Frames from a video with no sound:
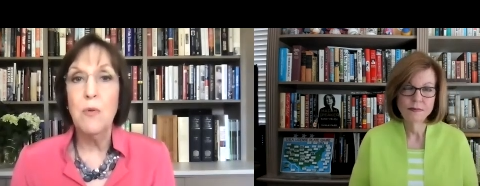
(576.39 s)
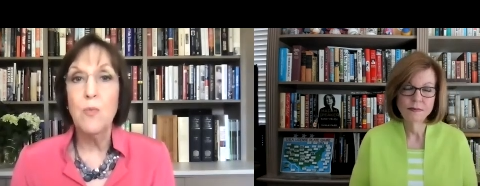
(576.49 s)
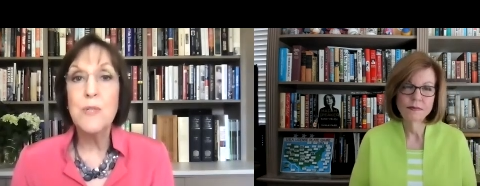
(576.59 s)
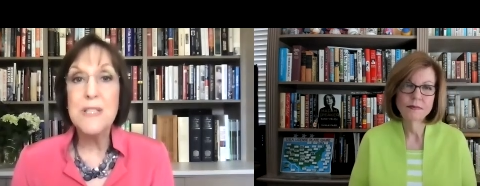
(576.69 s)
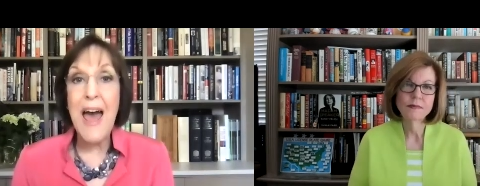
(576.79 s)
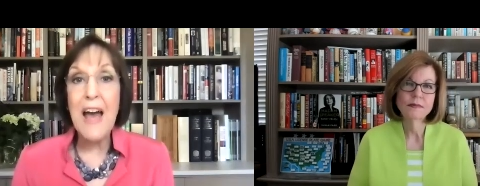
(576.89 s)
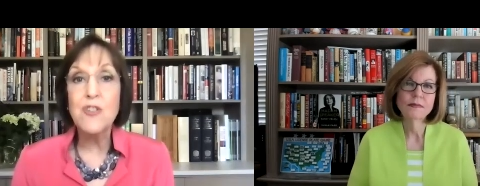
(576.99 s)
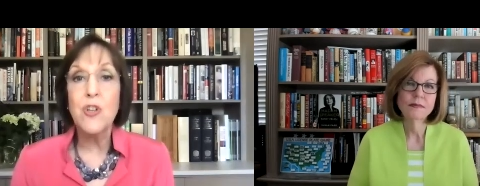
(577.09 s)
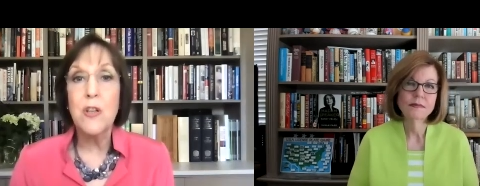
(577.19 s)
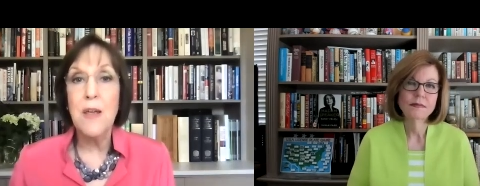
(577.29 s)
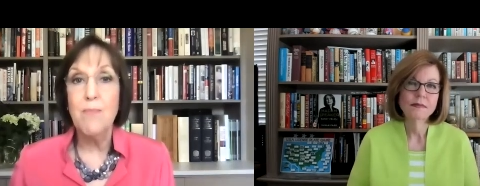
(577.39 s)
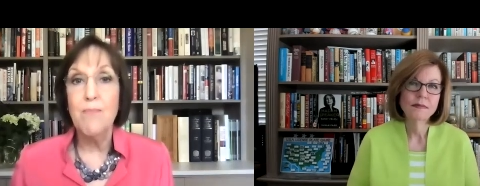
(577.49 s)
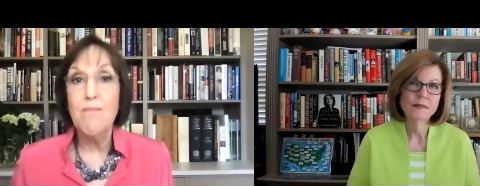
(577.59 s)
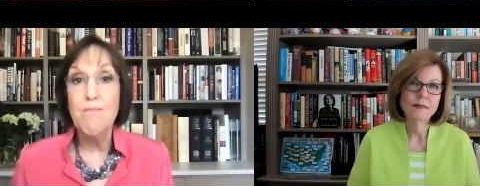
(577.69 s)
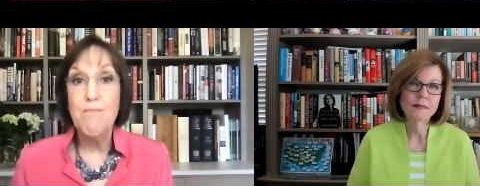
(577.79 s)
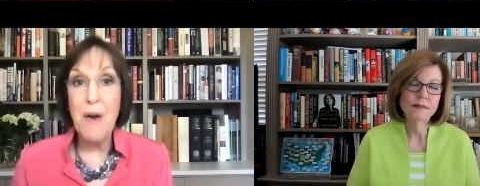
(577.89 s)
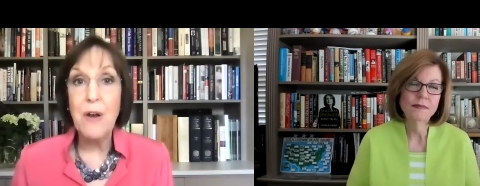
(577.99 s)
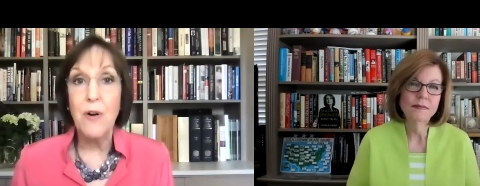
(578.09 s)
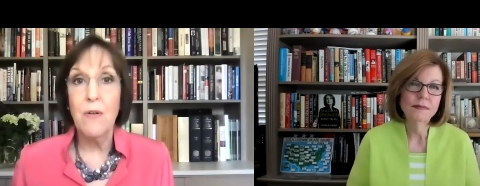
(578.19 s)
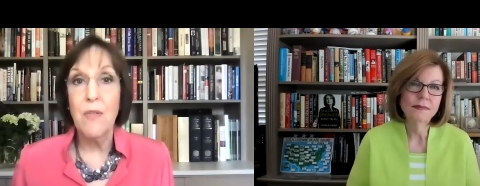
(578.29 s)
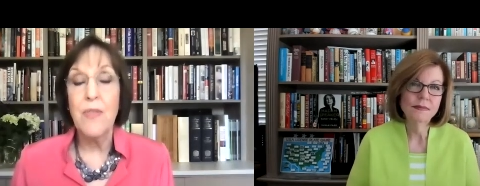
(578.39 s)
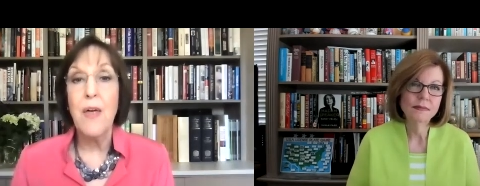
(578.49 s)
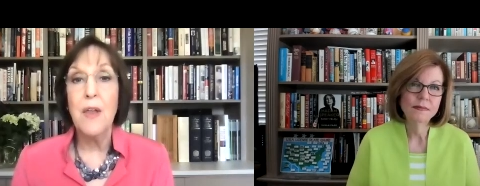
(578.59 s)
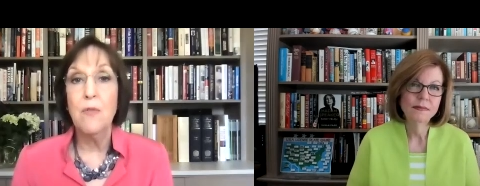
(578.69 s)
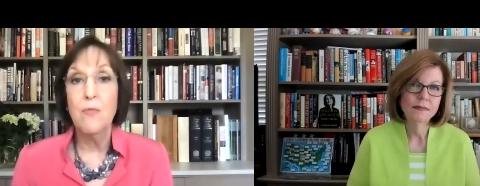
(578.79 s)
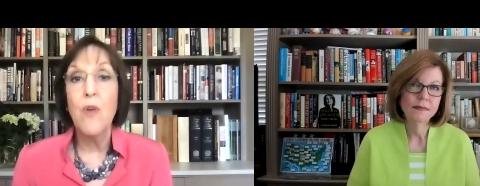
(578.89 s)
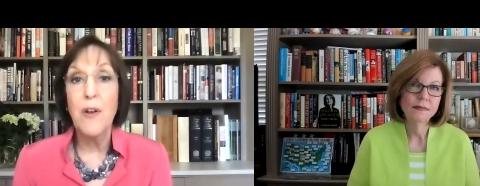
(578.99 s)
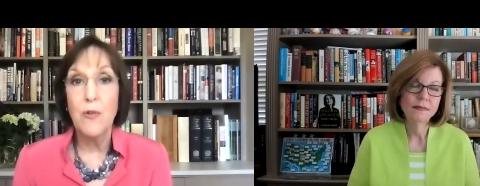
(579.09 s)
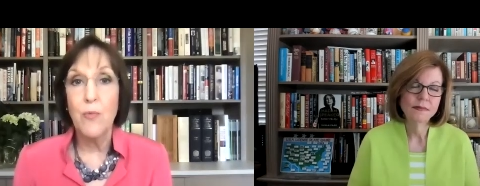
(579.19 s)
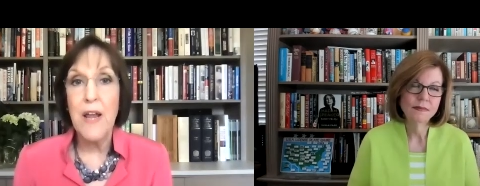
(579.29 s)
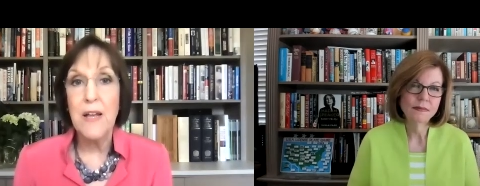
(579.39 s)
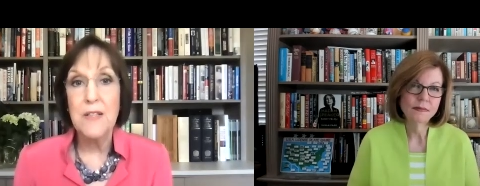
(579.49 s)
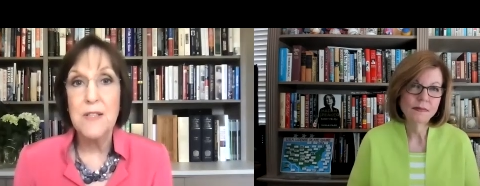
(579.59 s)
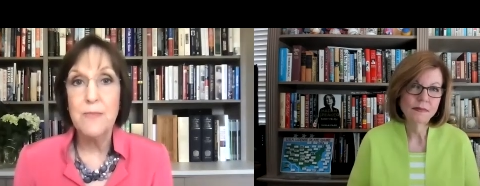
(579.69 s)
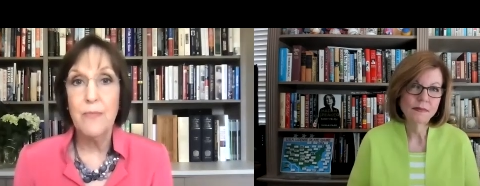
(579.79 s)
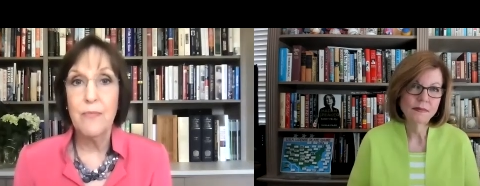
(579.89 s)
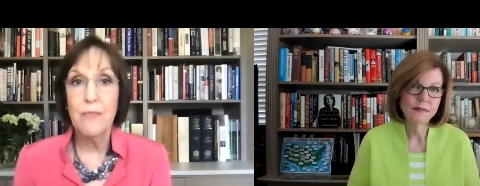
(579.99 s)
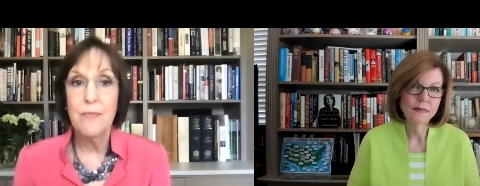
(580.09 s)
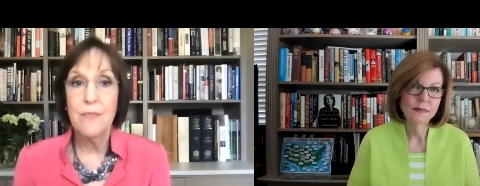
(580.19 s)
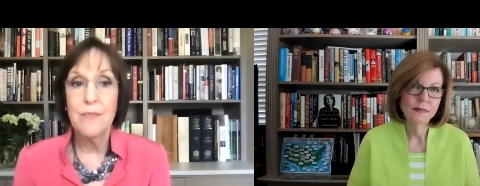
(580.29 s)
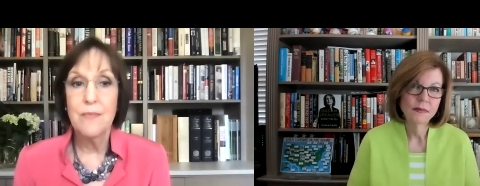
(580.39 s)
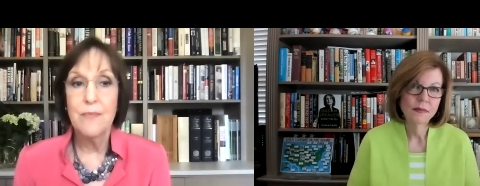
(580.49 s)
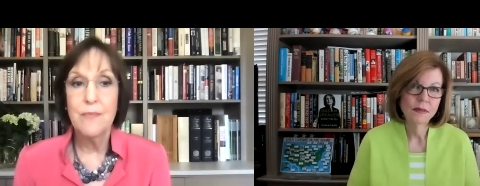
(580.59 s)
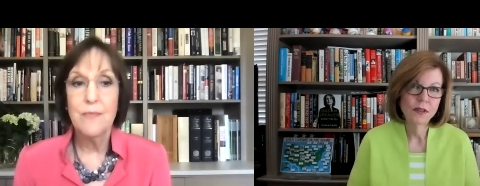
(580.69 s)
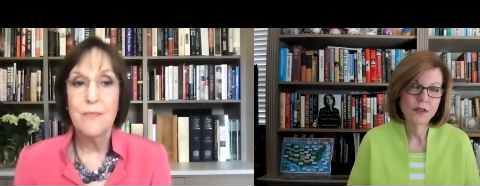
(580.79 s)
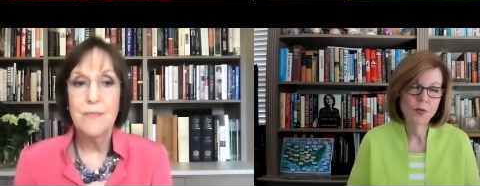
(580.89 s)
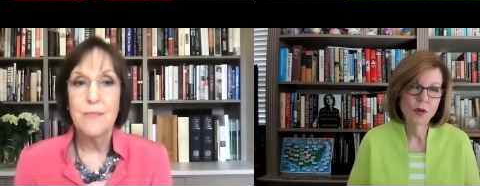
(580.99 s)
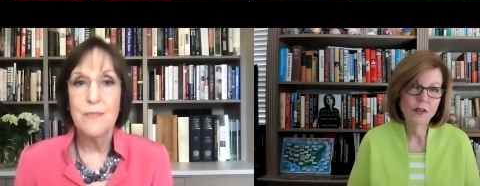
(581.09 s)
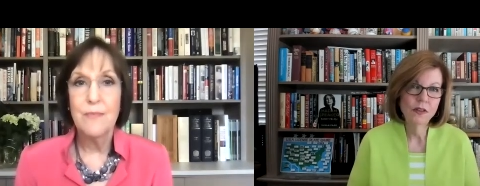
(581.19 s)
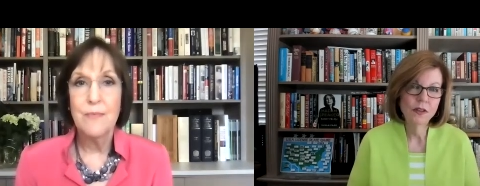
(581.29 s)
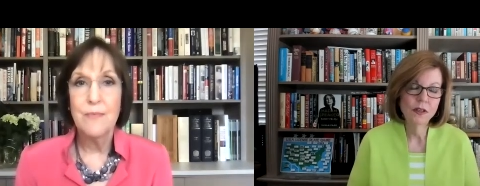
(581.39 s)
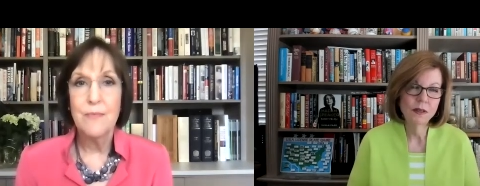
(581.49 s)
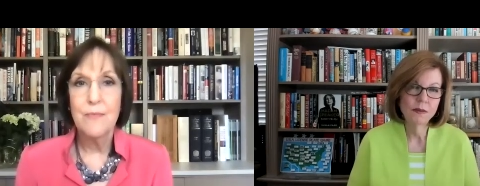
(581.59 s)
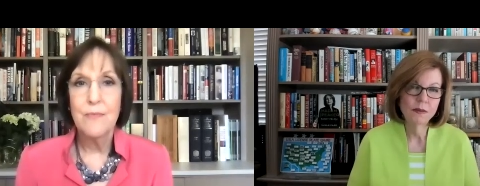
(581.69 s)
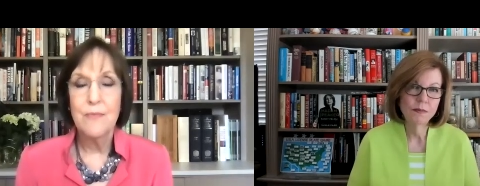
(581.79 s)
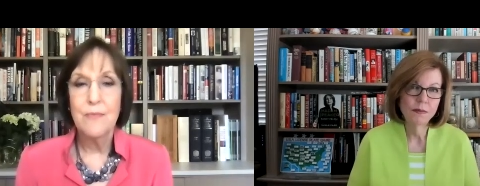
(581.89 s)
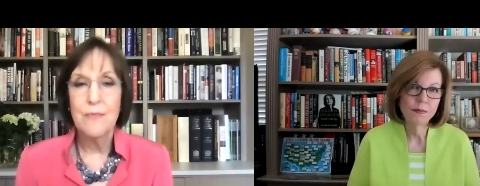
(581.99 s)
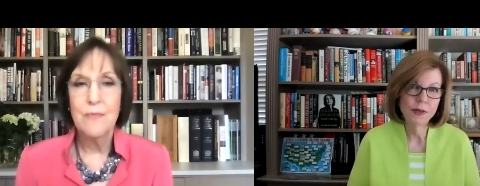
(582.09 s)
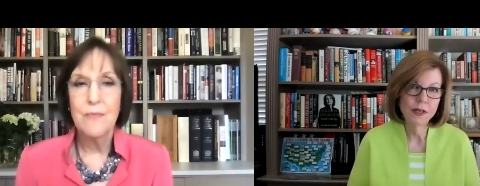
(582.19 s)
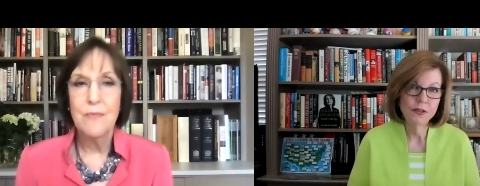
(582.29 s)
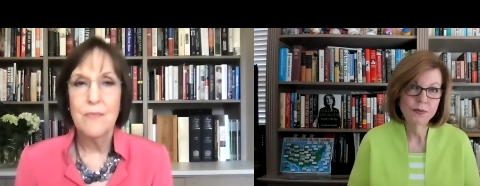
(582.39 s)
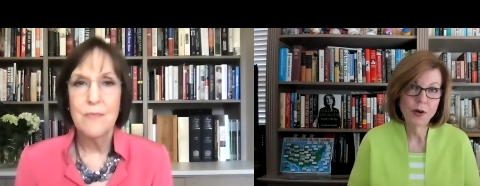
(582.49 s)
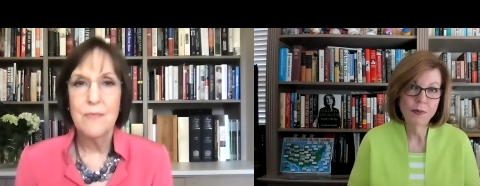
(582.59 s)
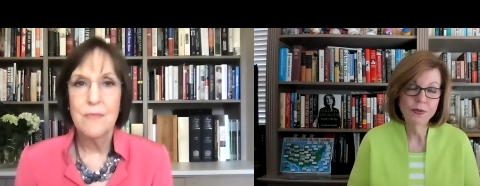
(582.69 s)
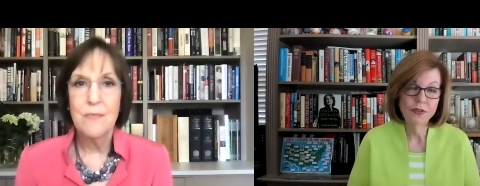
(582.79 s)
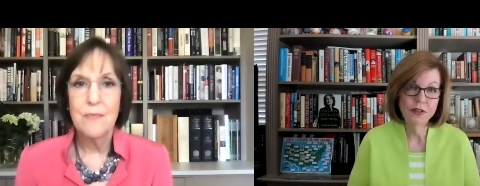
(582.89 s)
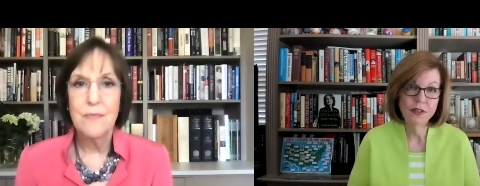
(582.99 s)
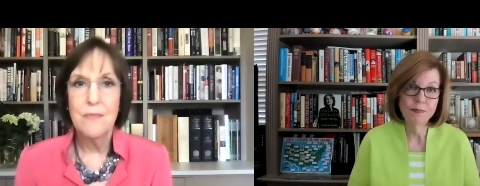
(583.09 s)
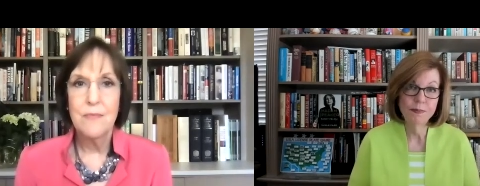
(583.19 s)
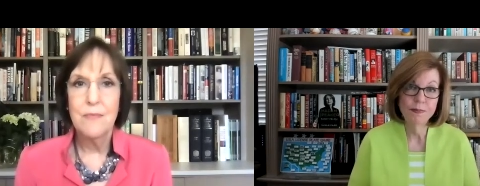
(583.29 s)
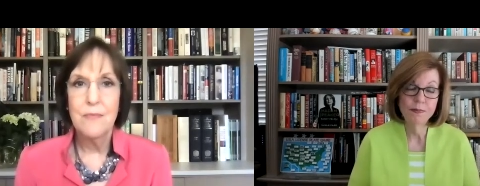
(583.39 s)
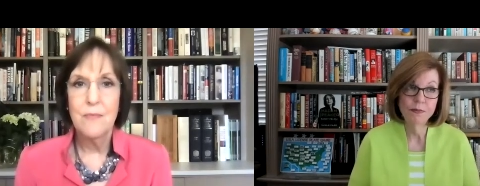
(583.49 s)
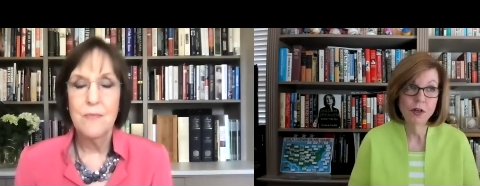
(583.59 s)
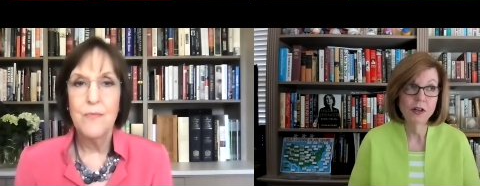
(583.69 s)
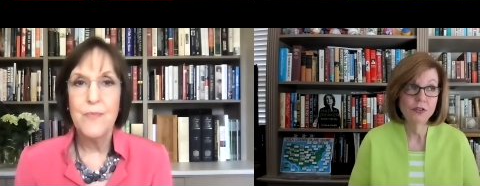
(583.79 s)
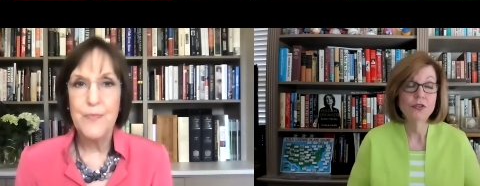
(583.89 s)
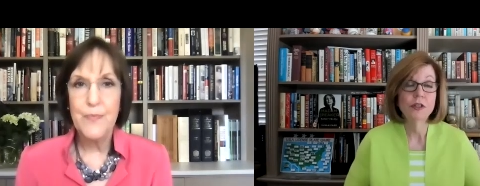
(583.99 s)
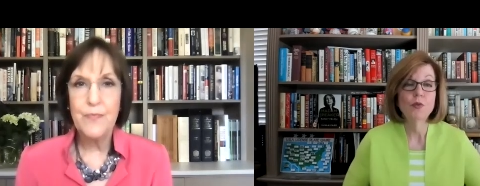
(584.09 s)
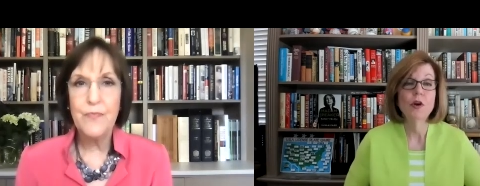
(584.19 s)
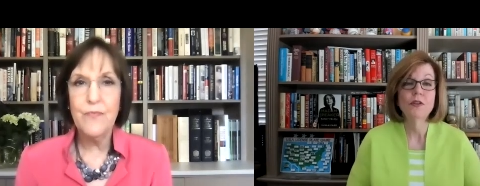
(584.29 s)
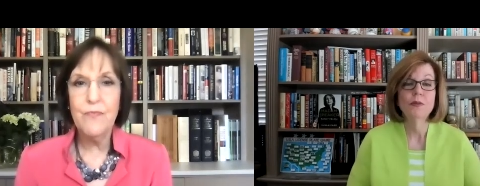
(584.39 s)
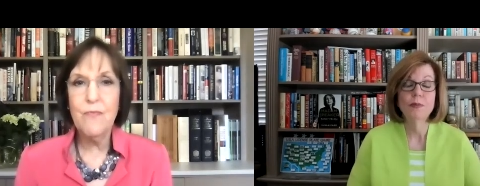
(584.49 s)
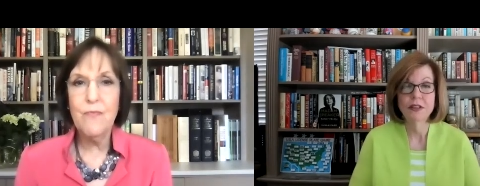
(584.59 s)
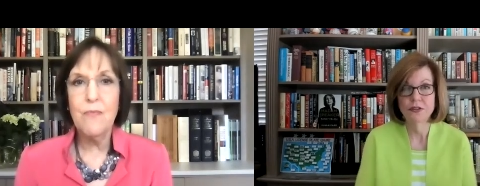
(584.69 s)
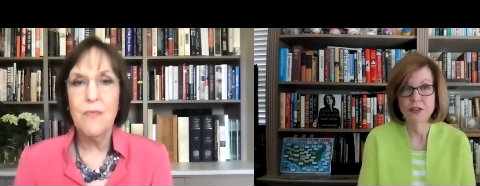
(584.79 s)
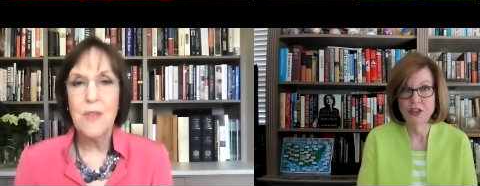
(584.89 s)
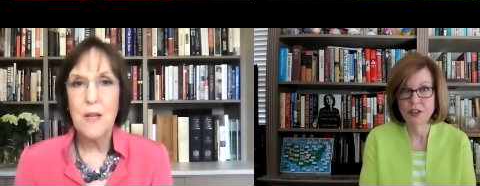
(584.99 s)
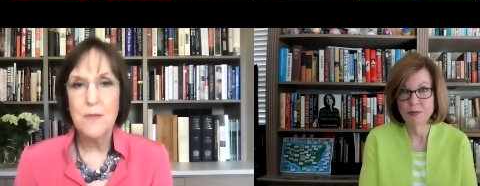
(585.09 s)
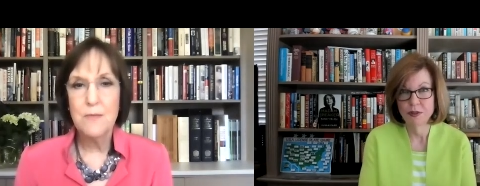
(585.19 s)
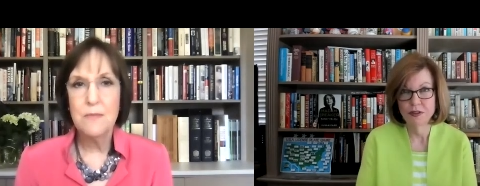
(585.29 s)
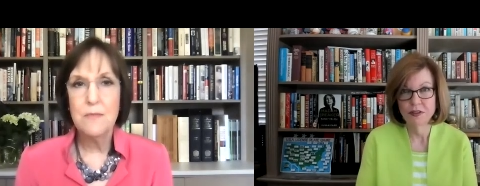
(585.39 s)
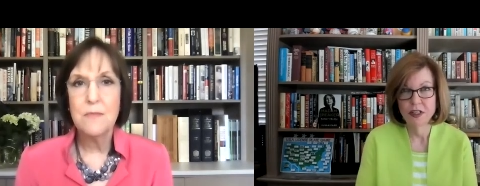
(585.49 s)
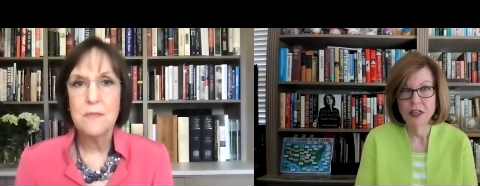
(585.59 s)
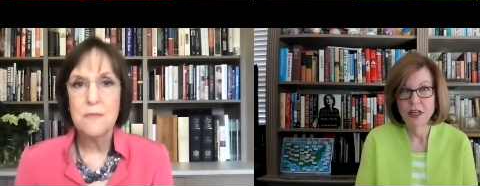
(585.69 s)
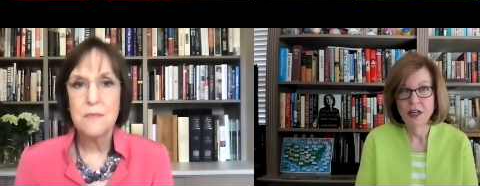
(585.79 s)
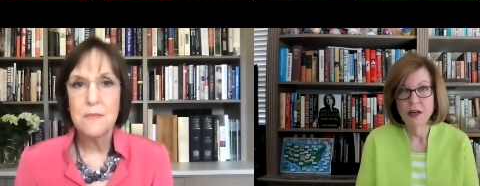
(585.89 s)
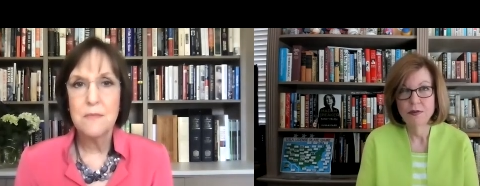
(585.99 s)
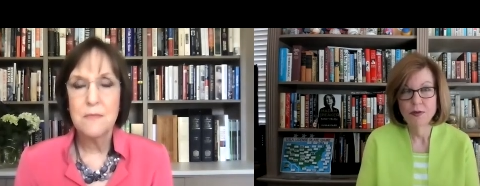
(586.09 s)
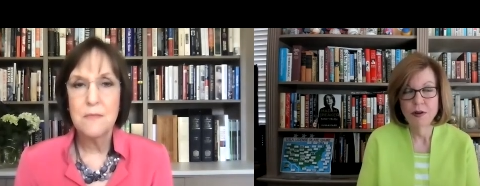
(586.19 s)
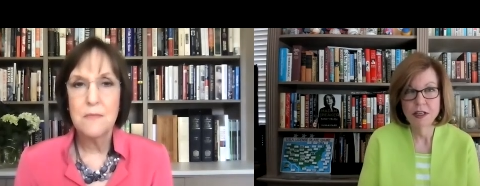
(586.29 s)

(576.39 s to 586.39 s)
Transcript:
Speaker 1: was actually better than Ronald Reagan's.
Speaker 2: You know, one of the biggest, perhaps the one, certainly one of the biggest achievements of the